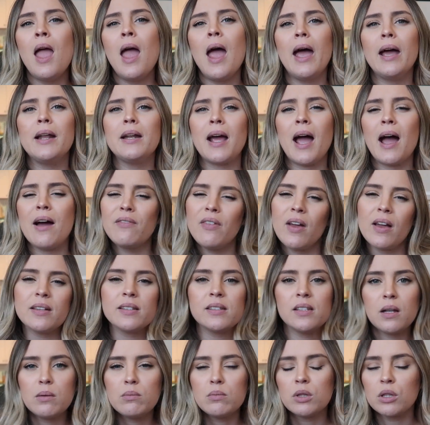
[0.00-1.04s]
and have that
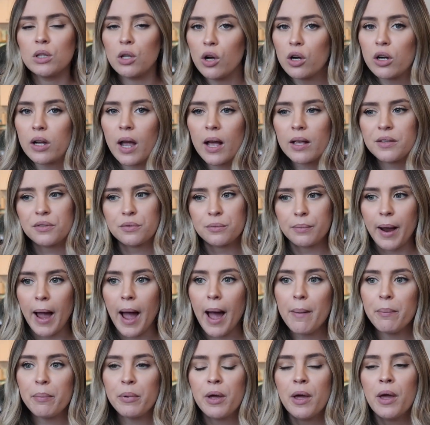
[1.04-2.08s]
same look as
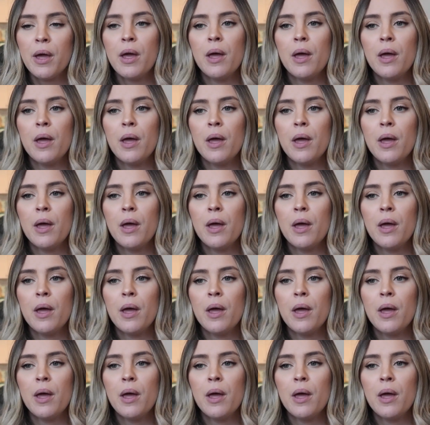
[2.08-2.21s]
wrap,